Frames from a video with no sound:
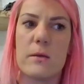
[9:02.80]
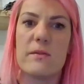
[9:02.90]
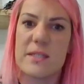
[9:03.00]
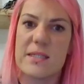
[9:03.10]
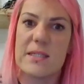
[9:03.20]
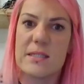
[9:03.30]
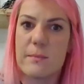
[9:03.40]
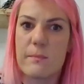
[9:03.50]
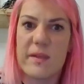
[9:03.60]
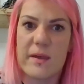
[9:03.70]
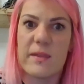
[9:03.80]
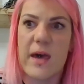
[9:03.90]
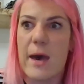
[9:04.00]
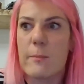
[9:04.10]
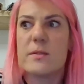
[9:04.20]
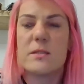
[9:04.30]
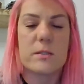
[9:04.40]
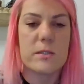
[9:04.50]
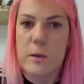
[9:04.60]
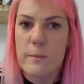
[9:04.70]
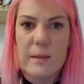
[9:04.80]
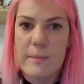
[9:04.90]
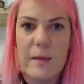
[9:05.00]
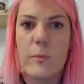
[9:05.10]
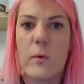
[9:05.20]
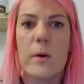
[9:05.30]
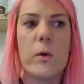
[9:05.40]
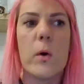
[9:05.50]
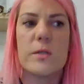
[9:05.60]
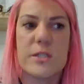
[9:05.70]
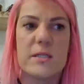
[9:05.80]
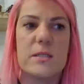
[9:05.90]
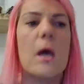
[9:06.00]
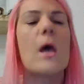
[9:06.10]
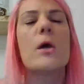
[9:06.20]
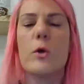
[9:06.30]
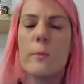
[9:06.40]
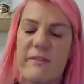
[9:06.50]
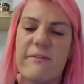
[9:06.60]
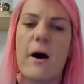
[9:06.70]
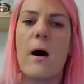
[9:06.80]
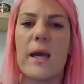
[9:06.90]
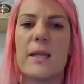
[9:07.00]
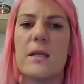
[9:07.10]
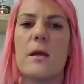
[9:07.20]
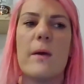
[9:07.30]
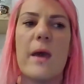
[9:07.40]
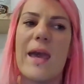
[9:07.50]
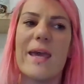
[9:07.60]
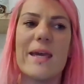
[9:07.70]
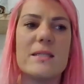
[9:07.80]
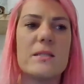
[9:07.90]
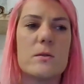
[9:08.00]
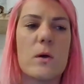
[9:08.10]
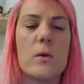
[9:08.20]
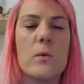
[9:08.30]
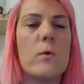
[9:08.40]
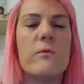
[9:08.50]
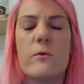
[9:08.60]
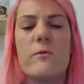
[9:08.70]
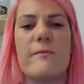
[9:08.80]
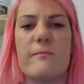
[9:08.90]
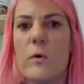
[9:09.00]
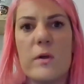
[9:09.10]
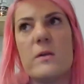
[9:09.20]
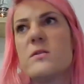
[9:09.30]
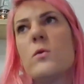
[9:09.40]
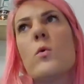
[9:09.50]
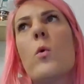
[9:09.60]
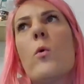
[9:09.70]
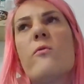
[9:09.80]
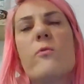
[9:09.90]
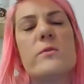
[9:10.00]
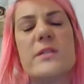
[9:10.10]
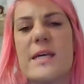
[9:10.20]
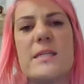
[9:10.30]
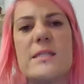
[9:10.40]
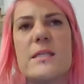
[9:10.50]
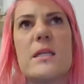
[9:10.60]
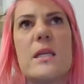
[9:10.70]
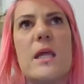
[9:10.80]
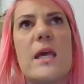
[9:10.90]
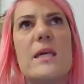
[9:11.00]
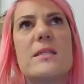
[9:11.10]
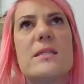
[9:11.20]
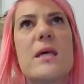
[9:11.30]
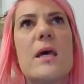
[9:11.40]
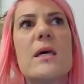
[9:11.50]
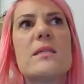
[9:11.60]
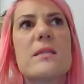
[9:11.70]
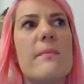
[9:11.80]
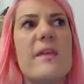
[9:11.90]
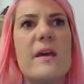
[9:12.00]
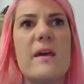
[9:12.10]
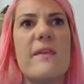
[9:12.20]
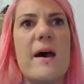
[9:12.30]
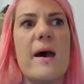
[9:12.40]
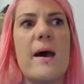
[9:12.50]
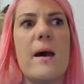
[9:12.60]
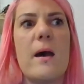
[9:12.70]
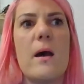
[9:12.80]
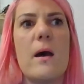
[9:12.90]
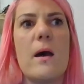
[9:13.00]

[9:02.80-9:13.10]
know, this is something that happens to so many people and not just you'll be fine. You know, it's an awful disease, and it's something that